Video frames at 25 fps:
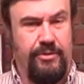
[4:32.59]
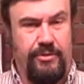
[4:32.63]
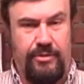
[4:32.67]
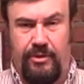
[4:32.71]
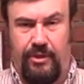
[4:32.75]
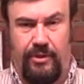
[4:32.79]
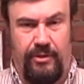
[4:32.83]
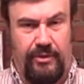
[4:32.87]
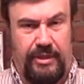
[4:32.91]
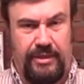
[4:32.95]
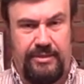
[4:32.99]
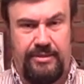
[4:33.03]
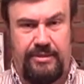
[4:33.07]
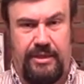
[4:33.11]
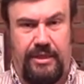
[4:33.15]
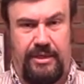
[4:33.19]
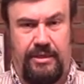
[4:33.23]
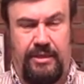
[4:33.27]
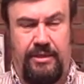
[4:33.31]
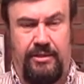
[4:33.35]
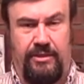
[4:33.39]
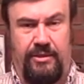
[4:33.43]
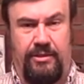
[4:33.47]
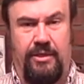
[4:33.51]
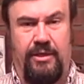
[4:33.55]
No, that's not
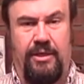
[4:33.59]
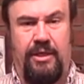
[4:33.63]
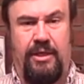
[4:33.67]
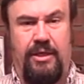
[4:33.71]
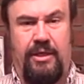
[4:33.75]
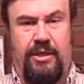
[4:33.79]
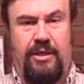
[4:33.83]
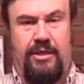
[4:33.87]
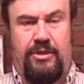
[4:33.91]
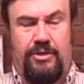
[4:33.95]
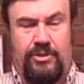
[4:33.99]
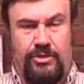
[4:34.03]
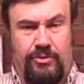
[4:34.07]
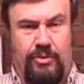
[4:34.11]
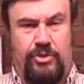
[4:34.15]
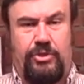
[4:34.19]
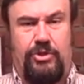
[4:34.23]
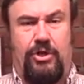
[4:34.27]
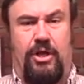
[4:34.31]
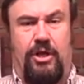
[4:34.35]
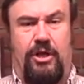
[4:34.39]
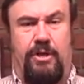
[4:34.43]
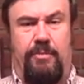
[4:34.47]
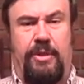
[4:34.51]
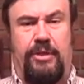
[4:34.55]
either. So we
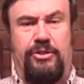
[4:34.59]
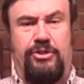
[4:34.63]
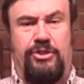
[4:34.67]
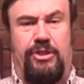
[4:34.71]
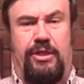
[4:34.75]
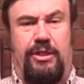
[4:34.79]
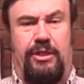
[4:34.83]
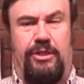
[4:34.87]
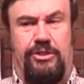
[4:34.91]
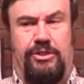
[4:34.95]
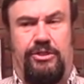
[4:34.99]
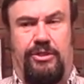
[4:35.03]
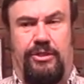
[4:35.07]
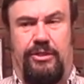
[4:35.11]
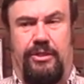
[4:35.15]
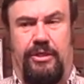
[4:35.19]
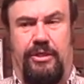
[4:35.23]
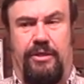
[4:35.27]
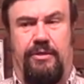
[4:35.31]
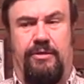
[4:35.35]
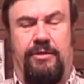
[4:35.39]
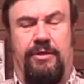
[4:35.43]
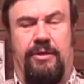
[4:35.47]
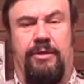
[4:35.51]
talk about change in there.